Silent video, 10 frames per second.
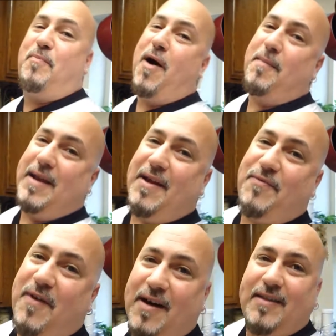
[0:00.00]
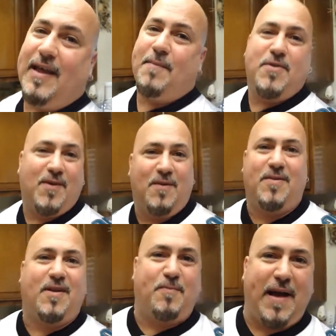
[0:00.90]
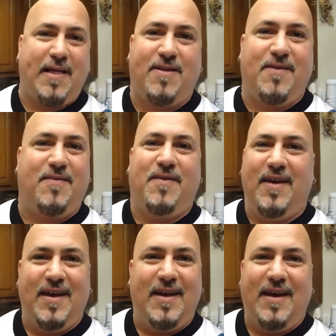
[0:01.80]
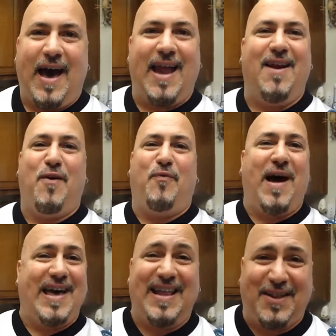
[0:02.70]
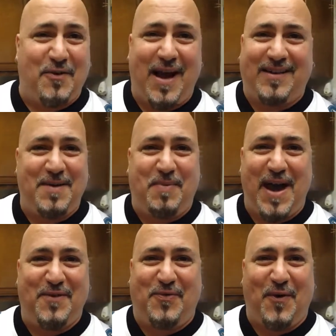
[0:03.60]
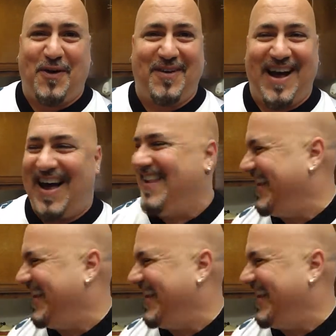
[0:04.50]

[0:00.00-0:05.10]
bought me that fucking thing. I'm sure it was expensive. I don't know if I indirectly paid for it or not.